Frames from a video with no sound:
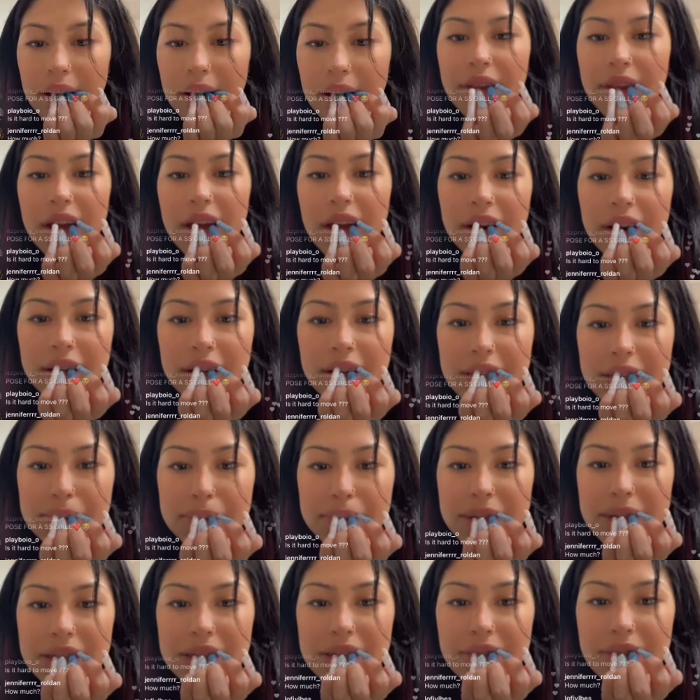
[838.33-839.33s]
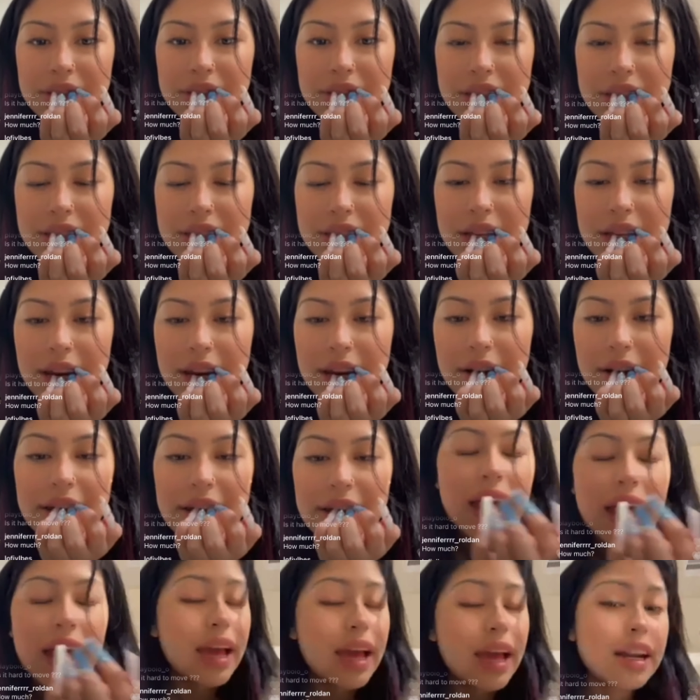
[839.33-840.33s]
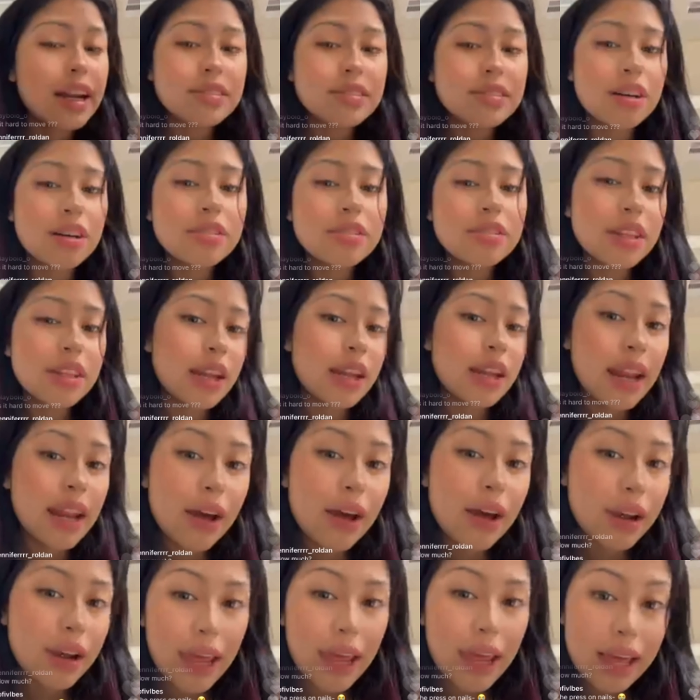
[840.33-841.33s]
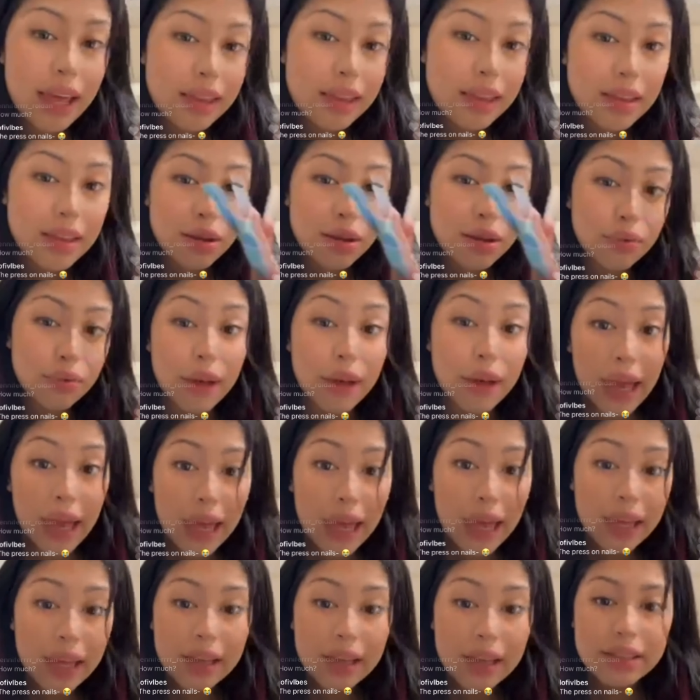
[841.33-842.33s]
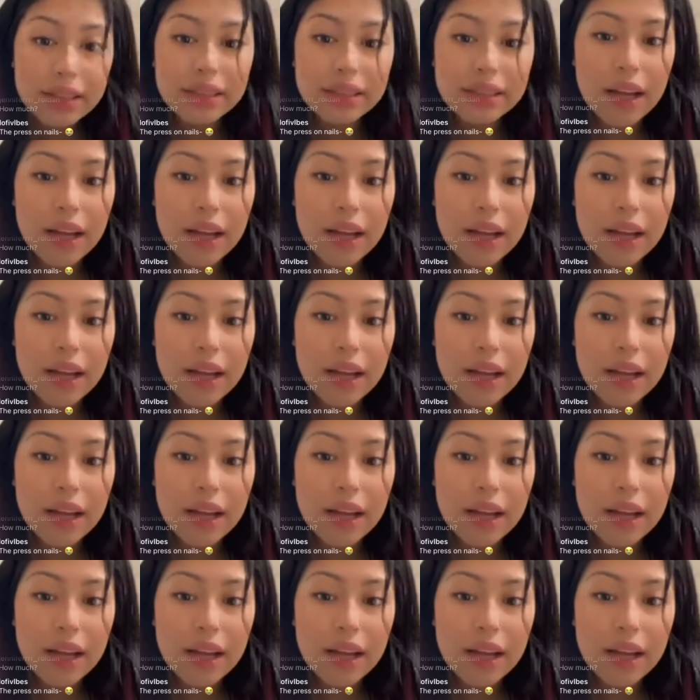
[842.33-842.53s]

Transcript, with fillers: they aren't expensive, it's just the nail yeah, and it's also the nail length you get. It's